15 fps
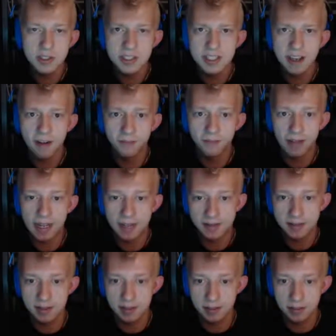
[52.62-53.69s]
see how
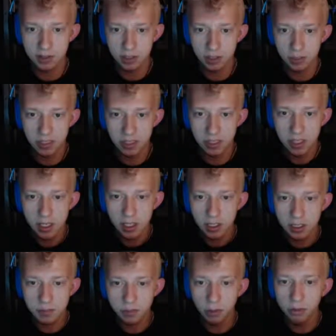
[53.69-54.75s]
fast things are going to be,
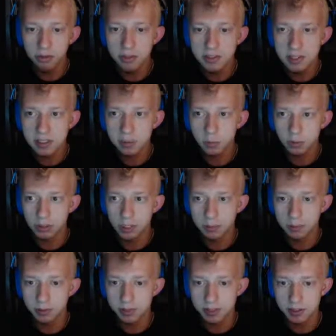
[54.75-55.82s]
because both of these things were
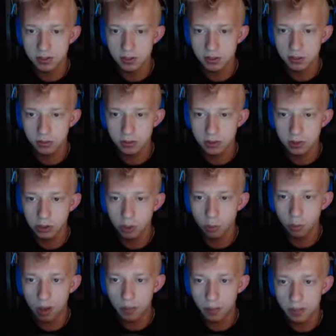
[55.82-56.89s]
labeled as slow
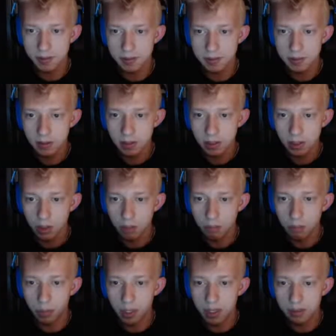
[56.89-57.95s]
weapons,
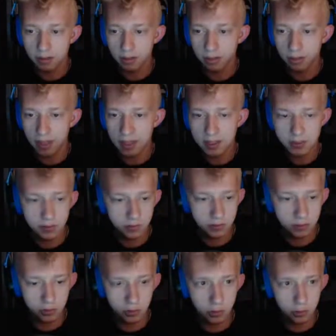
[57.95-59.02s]
but thanks
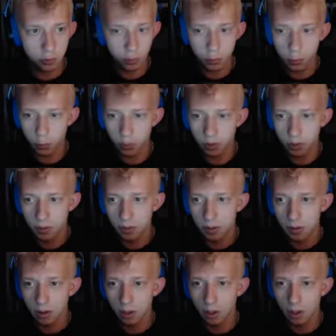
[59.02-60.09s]
to
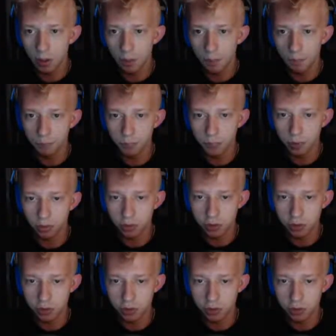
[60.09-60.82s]
the